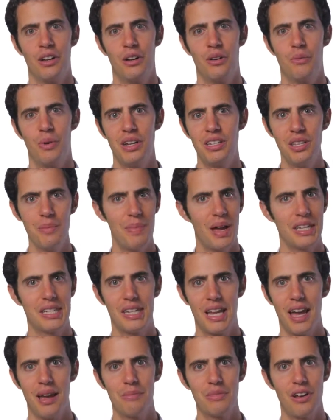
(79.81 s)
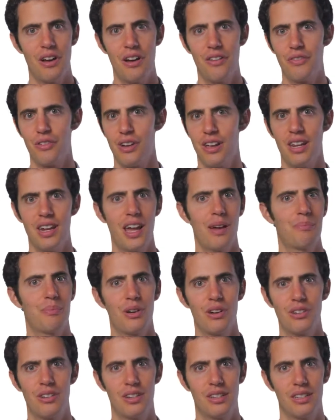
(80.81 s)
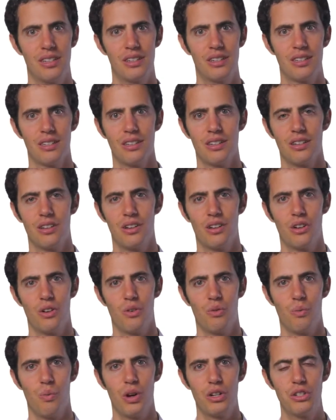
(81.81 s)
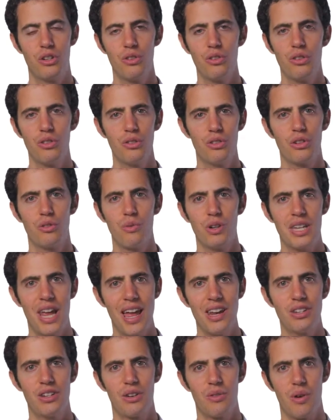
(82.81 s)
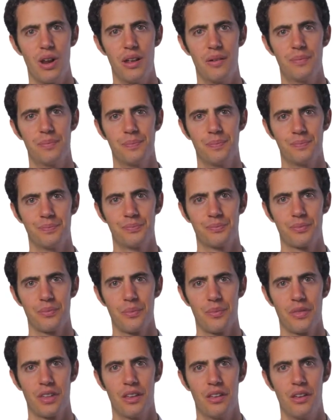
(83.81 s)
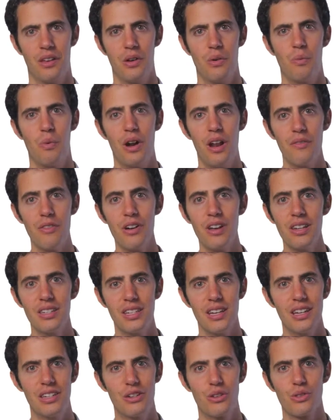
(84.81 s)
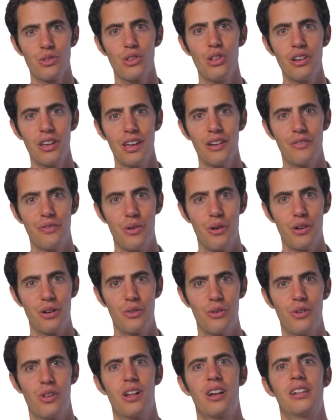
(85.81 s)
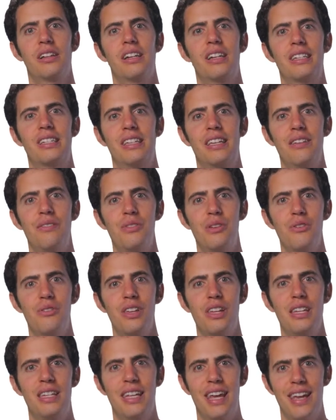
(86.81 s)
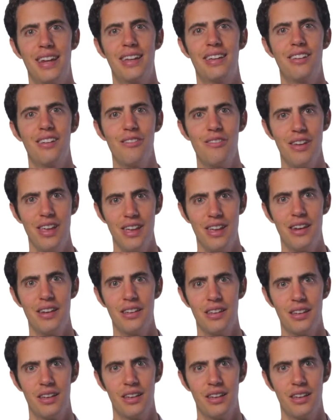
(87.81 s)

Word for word: When's the best time to offer in-app purchases? What's your user retention rate? Whatever insights you're looking for, Google Analytics gives you the data you need.